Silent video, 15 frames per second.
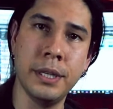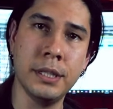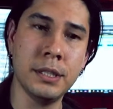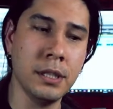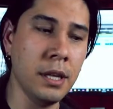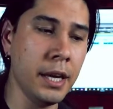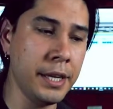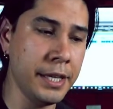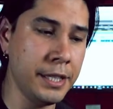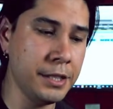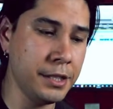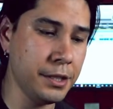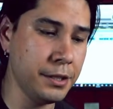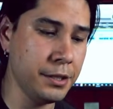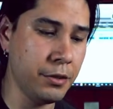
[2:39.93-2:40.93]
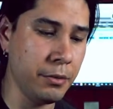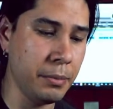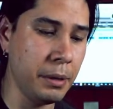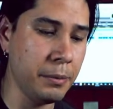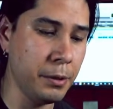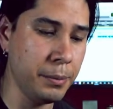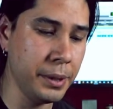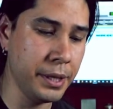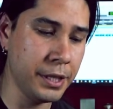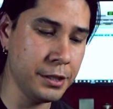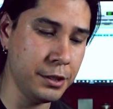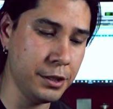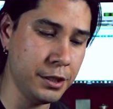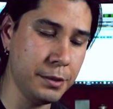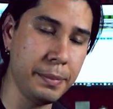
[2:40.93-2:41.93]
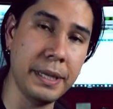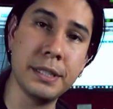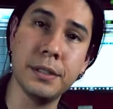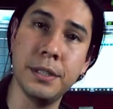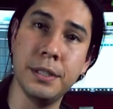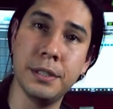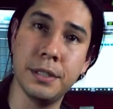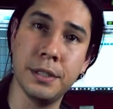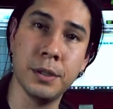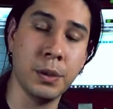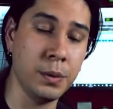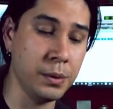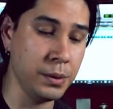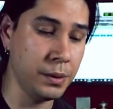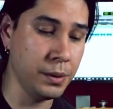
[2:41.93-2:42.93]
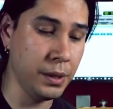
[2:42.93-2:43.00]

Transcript: it's a lot easier to remember because you're just basically using the whole